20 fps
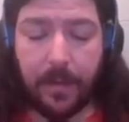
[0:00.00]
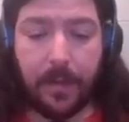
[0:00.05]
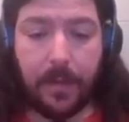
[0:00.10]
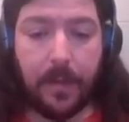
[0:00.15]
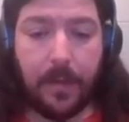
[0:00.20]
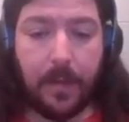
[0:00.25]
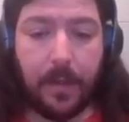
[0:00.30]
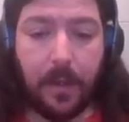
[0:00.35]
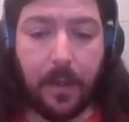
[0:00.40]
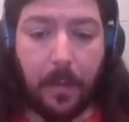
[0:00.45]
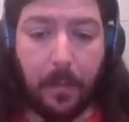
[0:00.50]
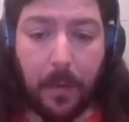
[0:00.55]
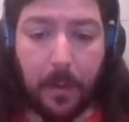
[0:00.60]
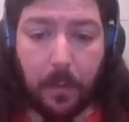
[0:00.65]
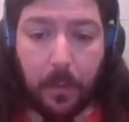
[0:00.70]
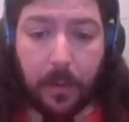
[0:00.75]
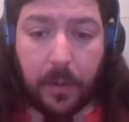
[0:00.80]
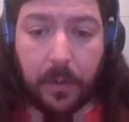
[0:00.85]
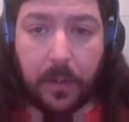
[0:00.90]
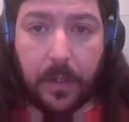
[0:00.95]
between
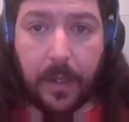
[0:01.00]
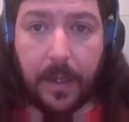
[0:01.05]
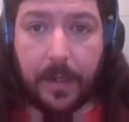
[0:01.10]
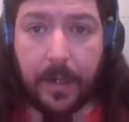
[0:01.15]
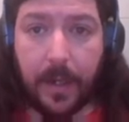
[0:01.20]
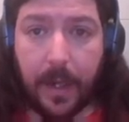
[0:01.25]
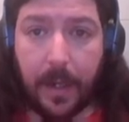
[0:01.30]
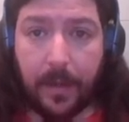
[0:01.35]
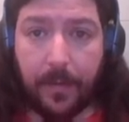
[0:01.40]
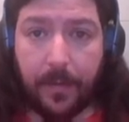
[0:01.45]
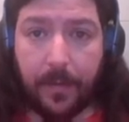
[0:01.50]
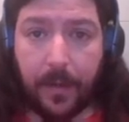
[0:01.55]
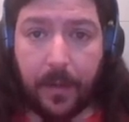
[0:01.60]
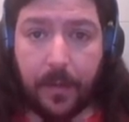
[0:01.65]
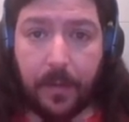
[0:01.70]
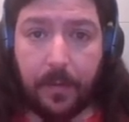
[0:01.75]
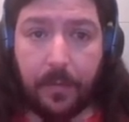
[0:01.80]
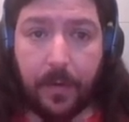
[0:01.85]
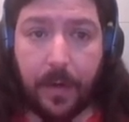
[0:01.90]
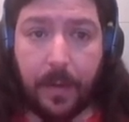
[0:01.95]
10 and 35
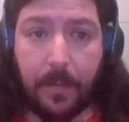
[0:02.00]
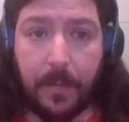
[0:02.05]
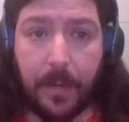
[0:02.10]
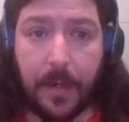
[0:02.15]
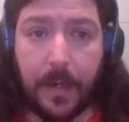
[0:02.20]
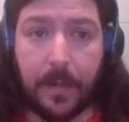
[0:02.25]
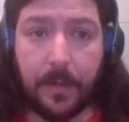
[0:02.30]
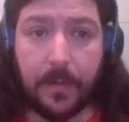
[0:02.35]
minutes,